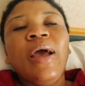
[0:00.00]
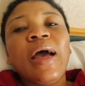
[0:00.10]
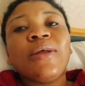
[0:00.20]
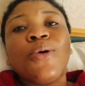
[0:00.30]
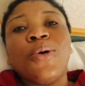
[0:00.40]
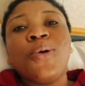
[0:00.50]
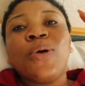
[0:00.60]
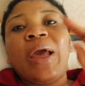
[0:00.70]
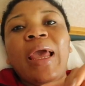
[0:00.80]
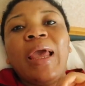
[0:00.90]
at the Coco
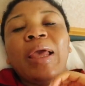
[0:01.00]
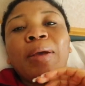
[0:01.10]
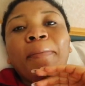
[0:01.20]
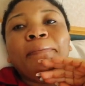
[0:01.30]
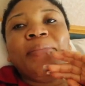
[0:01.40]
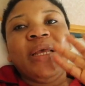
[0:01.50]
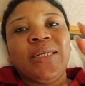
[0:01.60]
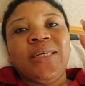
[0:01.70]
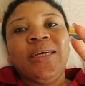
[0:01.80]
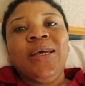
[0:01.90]
Cay
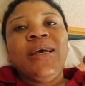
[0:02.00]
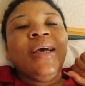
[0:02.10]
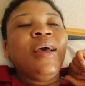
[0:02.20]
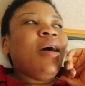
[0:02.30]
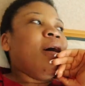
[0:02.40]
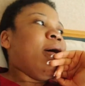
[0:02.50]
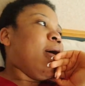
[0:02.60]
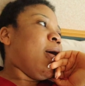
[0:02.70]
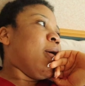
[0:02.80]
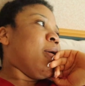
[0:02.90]
Beach.
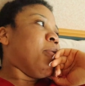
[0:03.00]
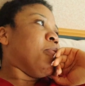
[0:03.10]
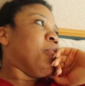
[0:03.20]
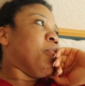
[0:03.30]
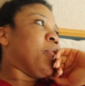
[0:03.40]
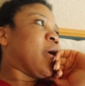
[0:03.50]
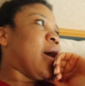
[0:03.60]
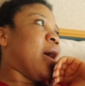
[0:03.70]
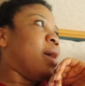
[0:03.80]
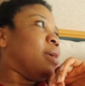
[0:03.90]
Um,
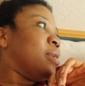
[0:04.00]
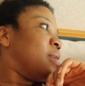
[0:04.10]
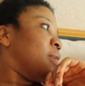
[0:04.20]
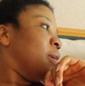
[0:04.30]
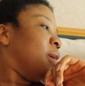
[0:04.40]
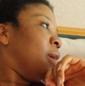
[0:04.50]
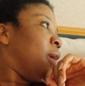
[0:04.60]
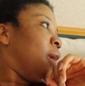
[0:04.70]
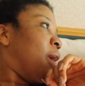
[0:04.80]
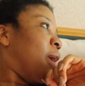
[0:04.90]
because
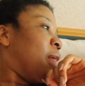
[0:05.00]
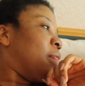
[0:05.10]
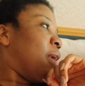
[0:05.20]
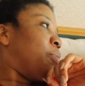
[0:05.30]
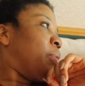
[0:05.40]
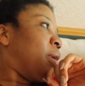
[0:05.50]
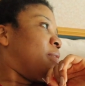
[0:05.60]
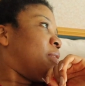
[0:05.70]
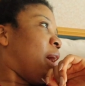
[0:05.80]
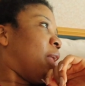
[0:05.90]
there
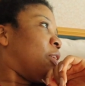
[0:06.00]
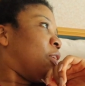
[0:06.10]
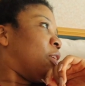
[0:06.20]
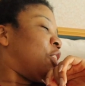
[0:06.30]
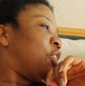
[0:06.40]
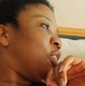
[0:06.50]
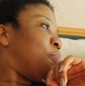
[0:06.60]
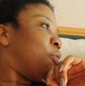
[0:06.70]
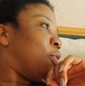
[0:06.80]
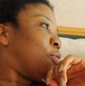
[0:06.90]
is another ship
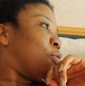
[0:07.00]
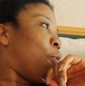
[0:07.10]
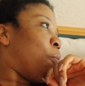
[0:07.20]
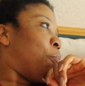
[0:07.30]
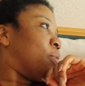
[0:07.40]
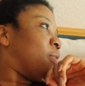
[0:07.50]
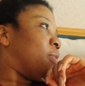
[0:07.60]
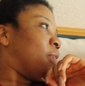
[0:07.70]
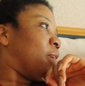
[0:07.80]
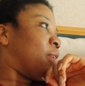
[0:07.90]
just
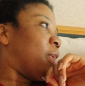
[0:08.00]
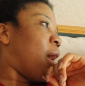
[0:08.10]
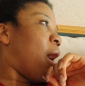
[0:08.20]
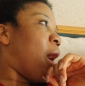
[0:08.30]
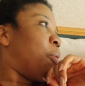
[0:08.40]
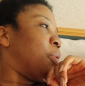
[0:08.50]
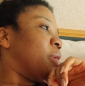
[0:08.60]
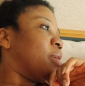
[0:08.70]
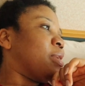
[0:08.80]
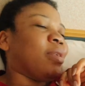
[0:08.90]
opposite
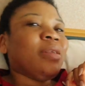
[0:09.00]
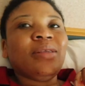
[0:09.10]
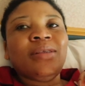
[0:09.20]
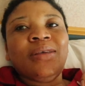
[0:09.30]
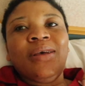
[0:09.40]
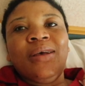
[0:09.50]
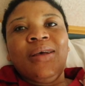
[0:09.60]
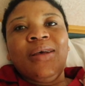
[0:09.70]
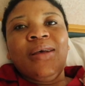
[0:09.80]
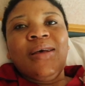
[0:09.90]
ours
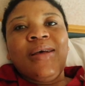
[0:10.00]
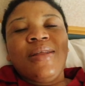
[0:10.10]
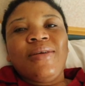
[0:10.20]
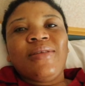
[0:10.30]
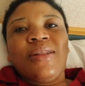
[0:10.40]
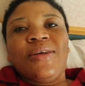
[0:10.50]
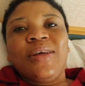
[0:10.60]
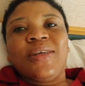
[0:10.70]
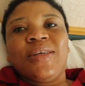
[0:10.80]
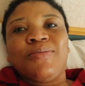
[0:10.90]
there's
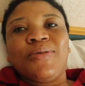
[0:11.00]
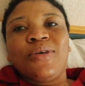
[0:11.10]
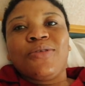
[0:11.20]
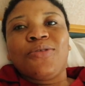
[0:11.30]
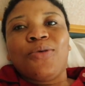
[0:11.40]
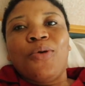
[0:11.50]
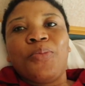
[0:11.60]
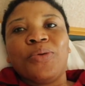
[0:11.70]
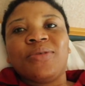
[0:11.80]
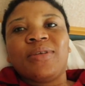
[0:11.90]
another ship just
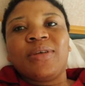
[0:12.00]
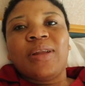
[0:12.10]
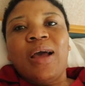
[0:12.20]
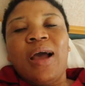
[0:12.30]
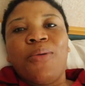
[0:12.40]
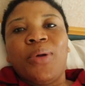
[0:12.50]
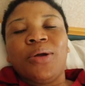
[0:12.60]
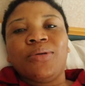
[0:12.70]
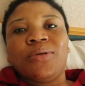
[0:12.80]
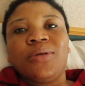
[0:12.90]
opposite
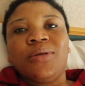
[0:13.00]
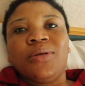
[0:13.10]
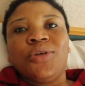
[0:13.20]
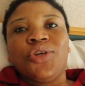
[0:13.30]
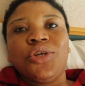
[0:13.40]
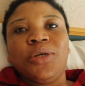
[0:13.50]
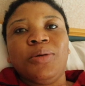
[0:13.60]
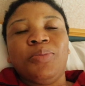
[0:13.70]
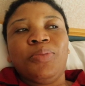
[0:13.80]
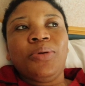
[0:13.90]
our own ship.